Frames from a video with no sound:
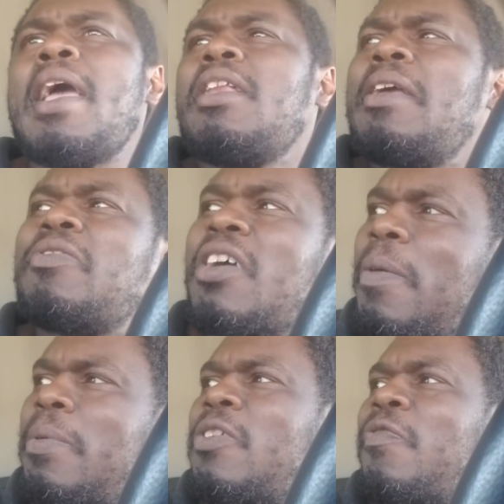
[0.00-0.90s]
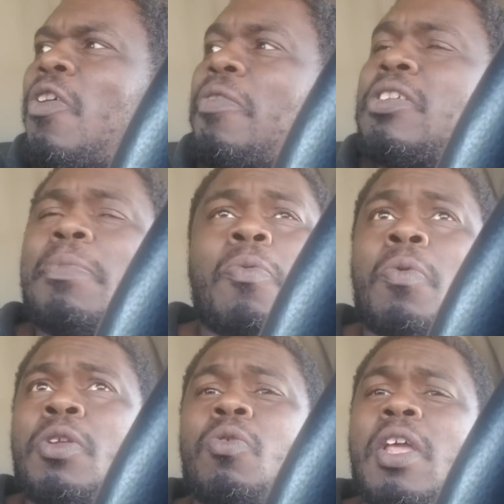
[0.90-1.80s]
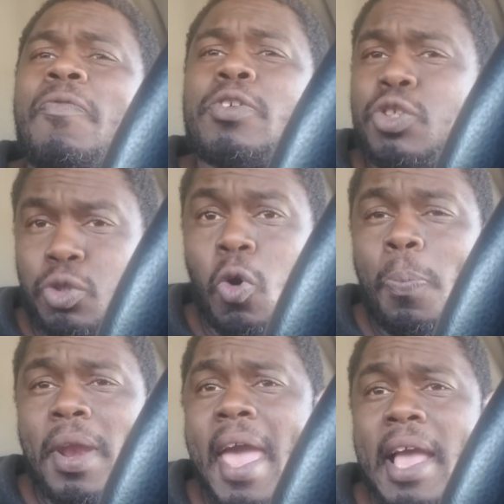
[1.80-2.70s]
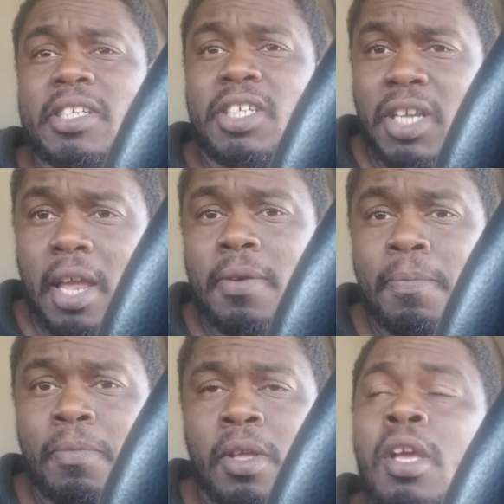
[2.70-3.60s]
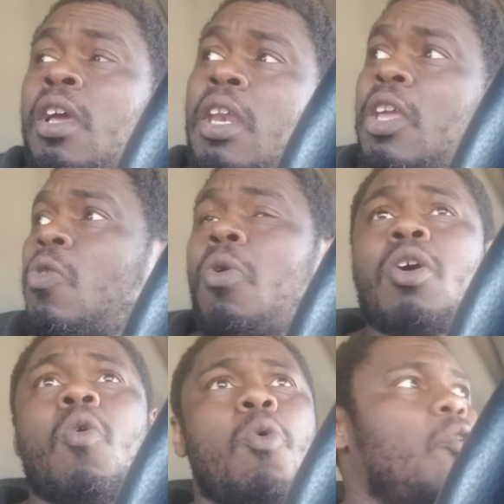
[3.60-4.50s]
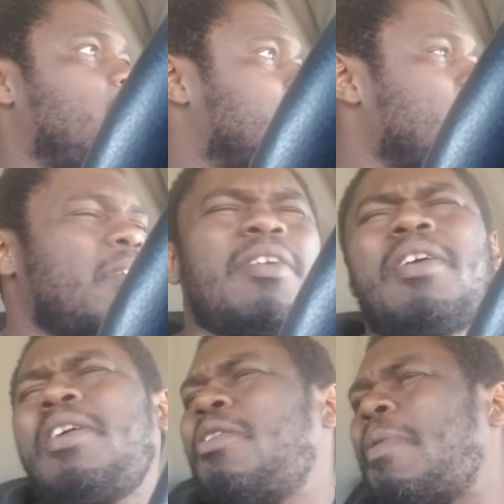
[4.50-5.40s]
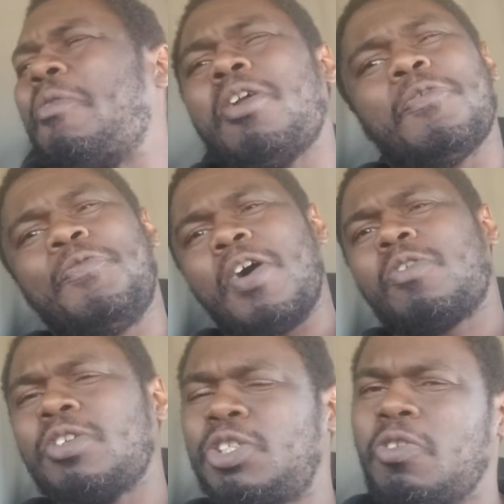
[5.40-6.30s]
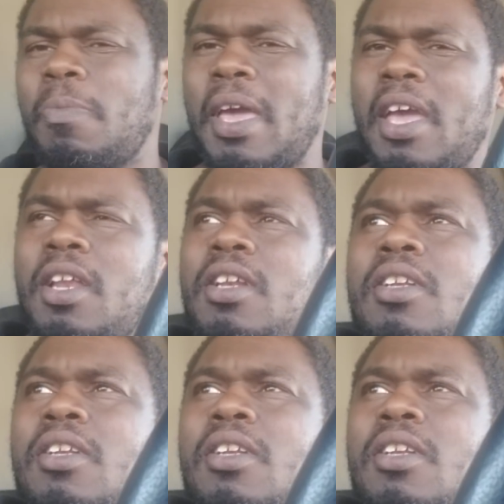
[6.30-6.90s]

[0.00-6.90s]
leaves companies for a reason, but when you leave for stupid ass shit, and then you want to go work for somebody, eh, nobody want to fuck with you, man.